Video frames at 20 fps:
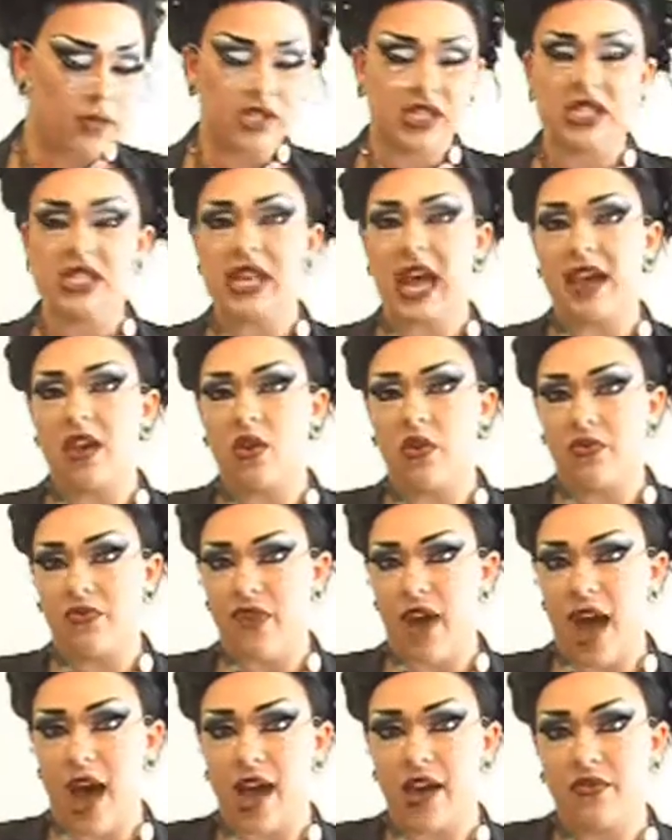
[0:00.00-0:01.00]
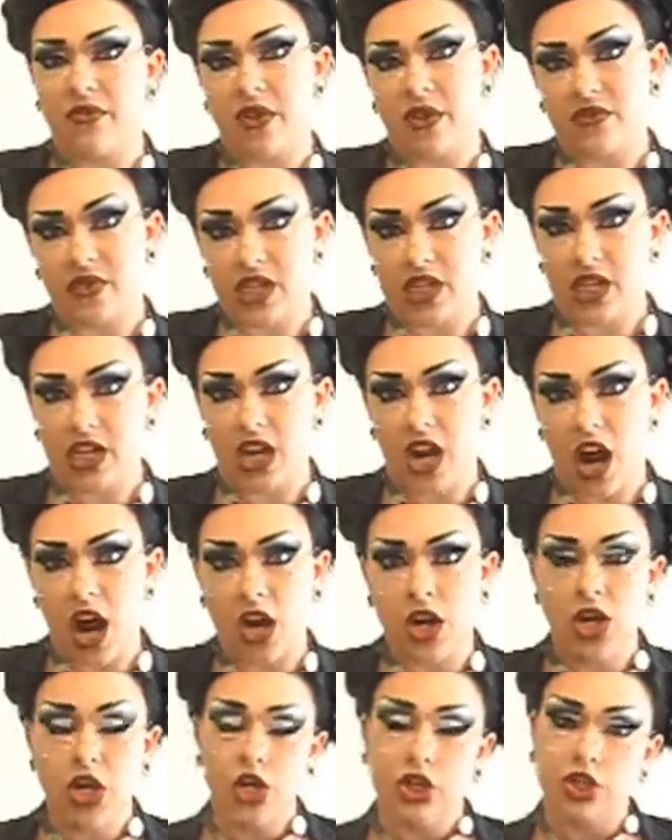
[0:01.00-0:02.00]
cycle 5 of TDR.
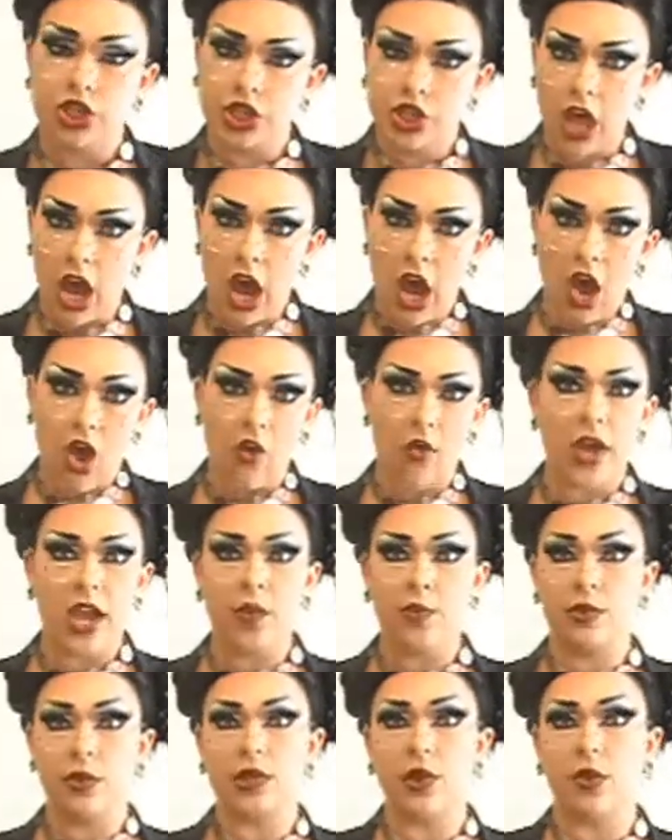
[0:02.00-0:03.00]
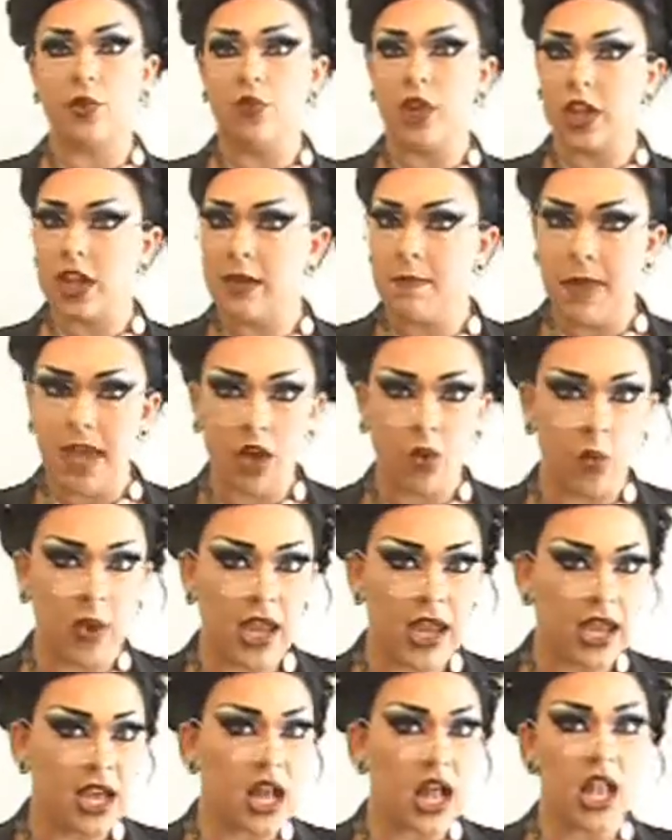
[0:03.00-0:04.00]
So it was a really big
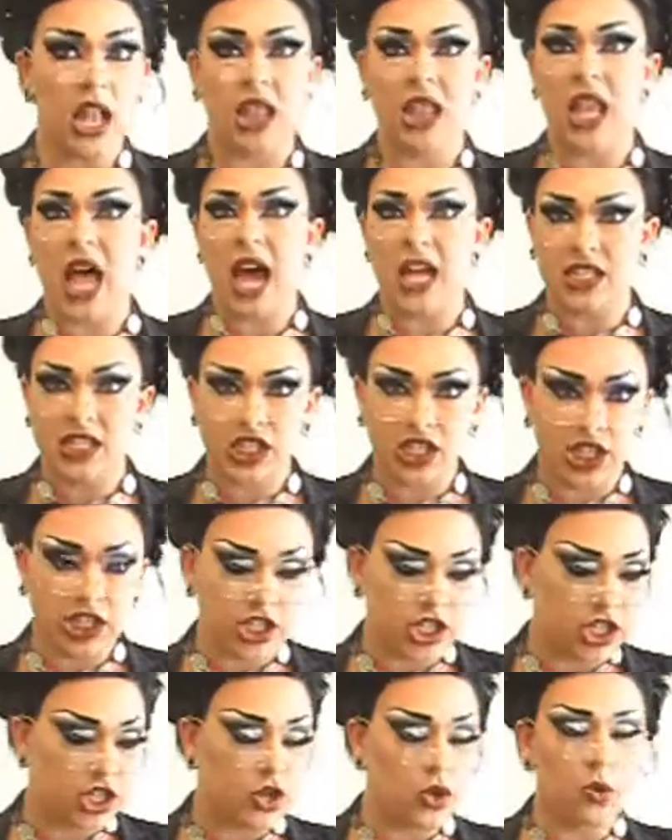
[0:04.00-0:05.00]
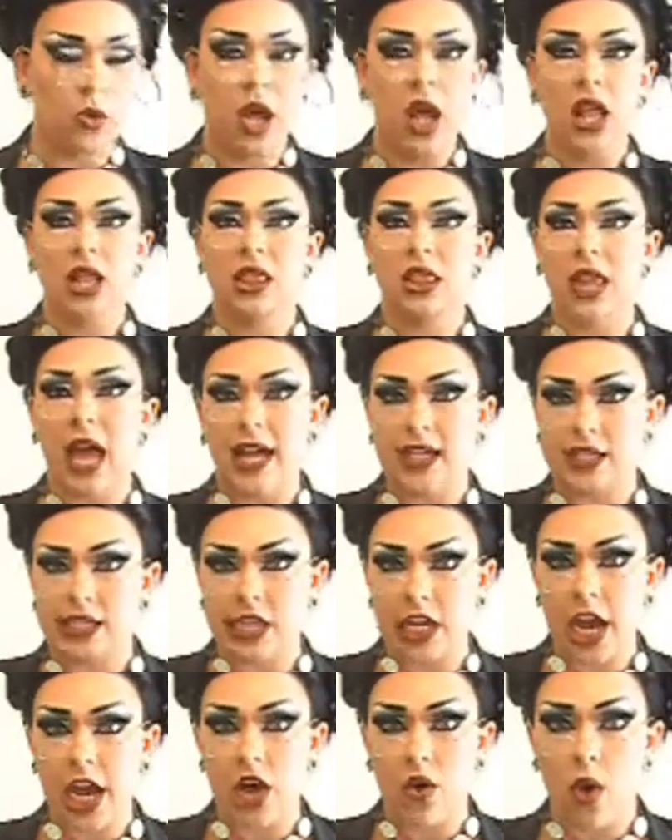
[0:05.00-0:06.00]
week, lots to do, lots
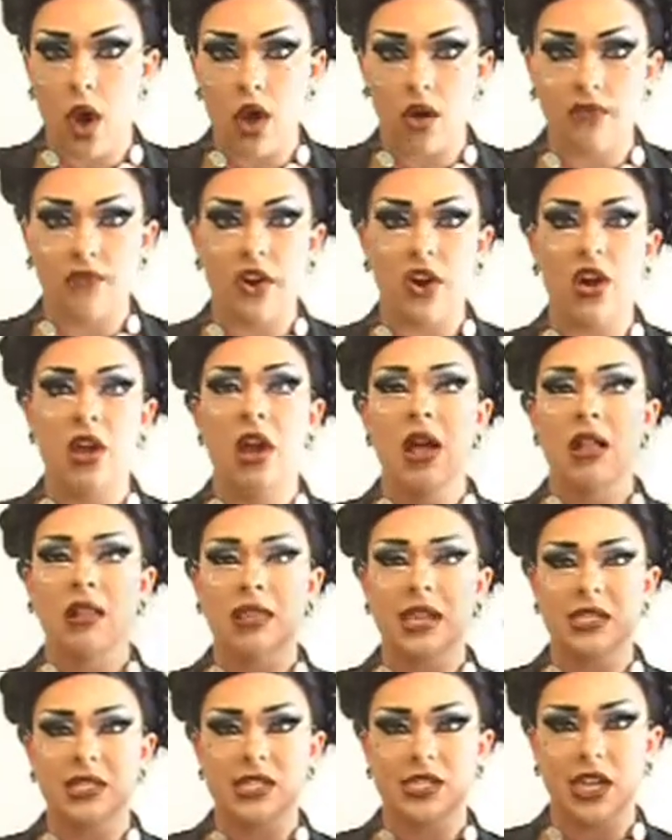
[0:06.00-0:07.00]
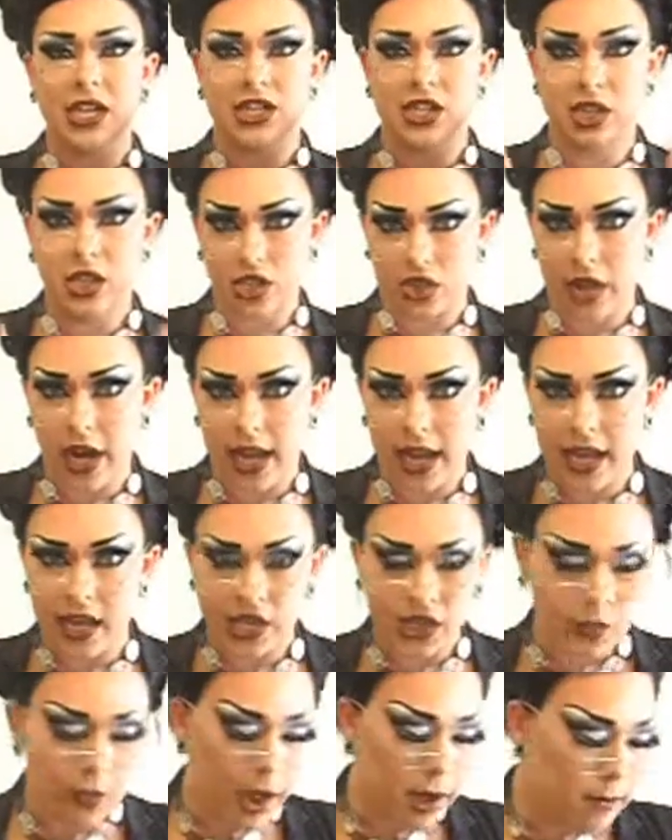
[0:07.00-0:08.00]
to go over. Let's get straight
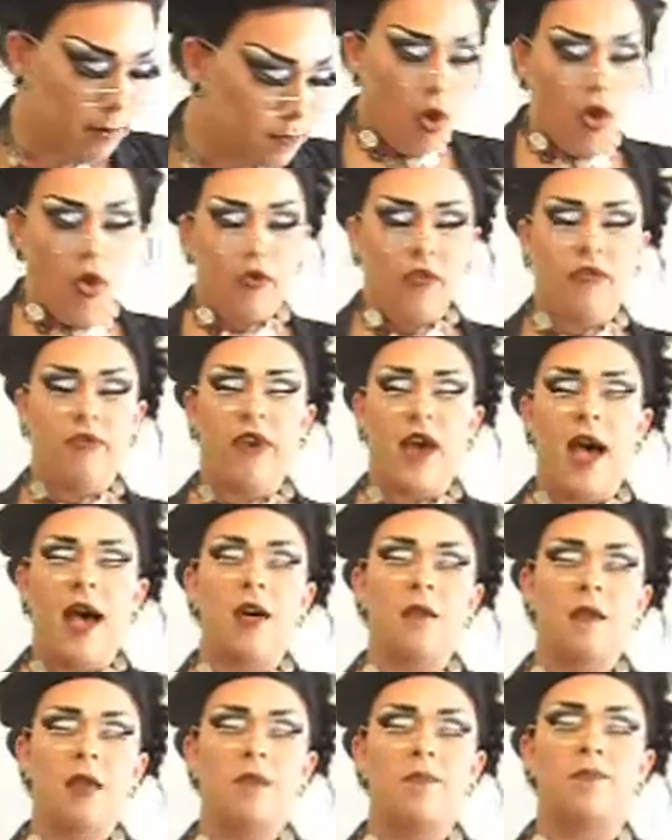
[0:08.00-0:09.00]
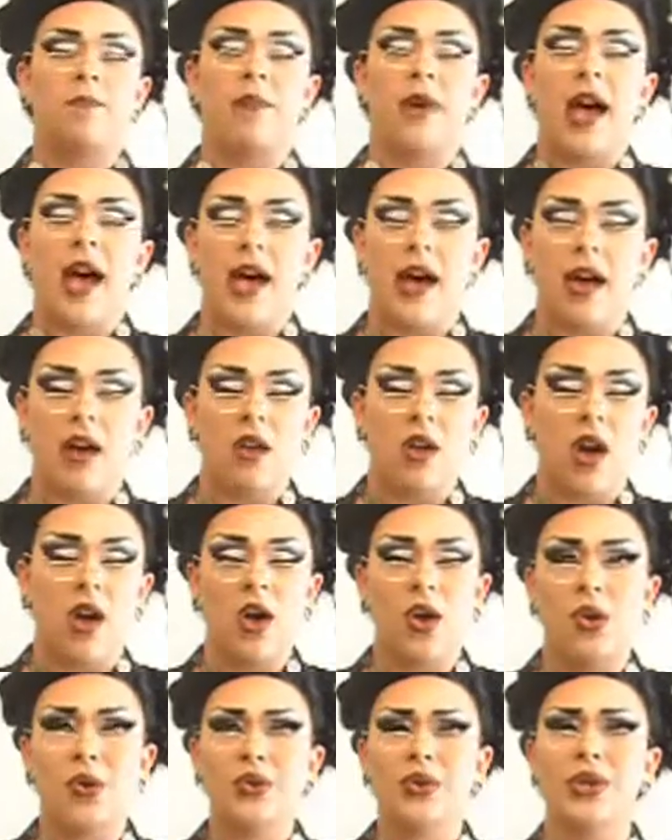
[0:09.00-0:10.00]
into it. Velma Bell,
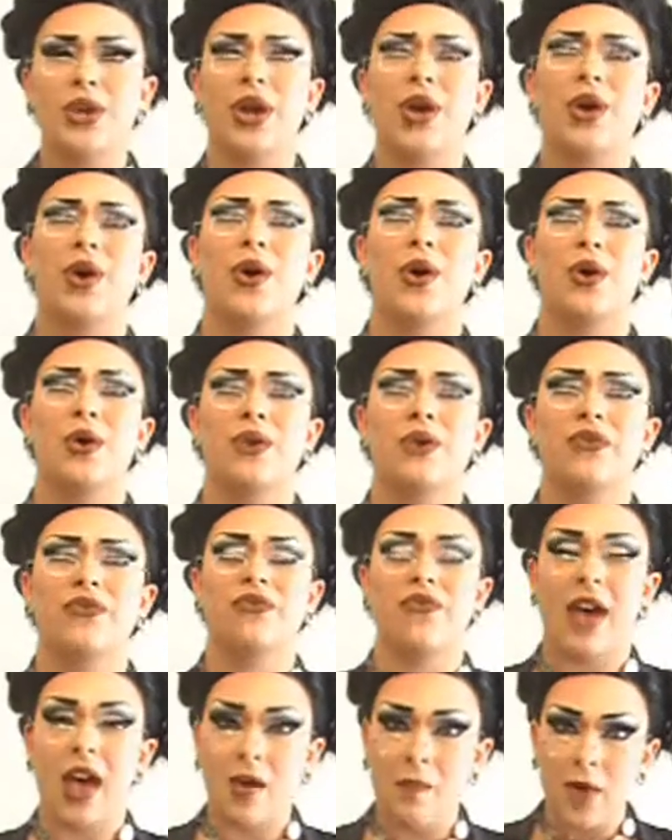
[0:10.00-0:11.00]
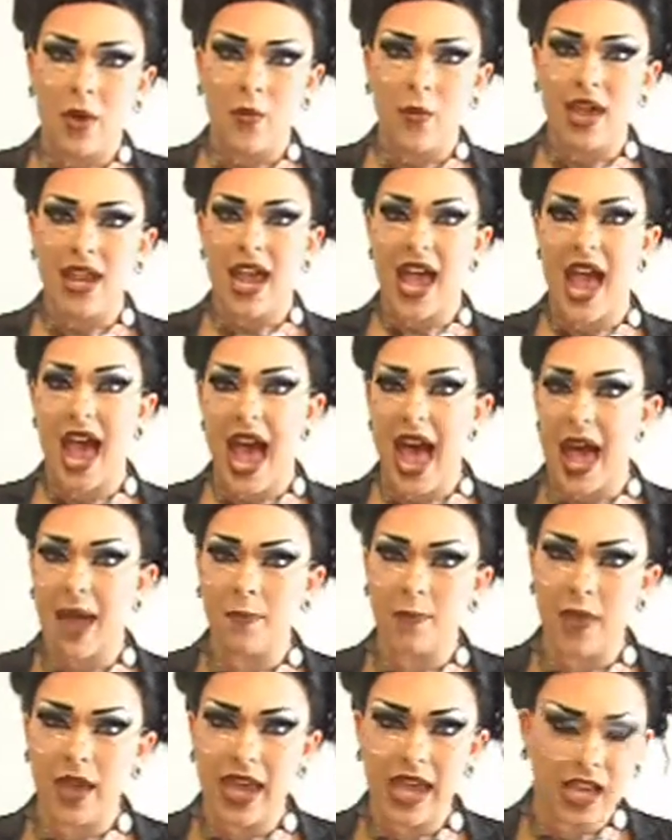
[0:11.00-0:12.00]
oh no, Velma, what
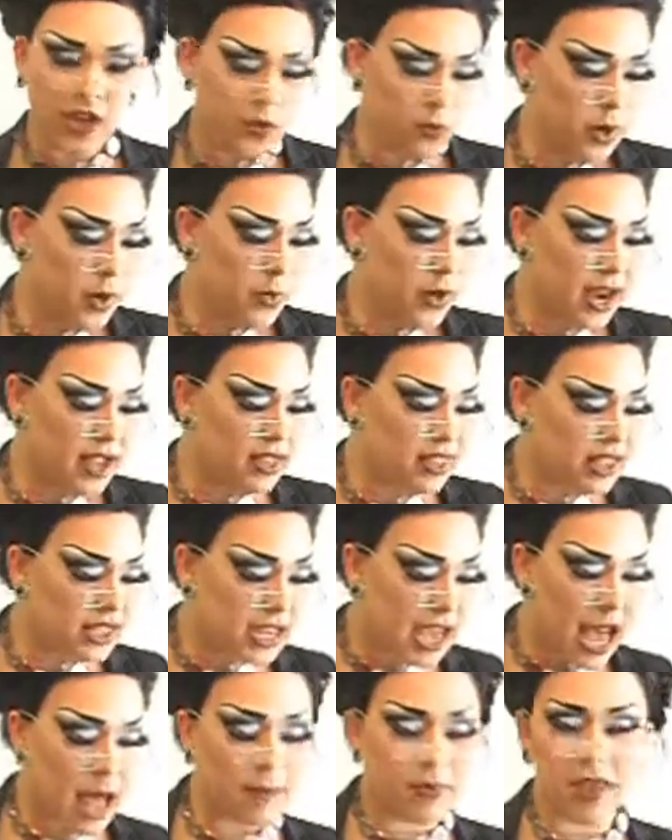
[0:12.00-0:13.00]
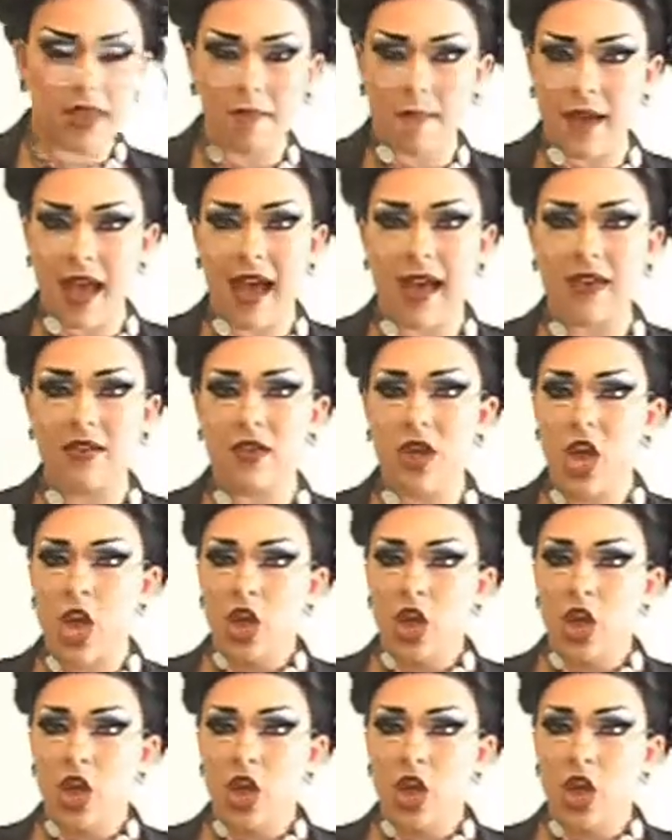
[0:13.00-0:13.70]
happened? We were at the top of the pack.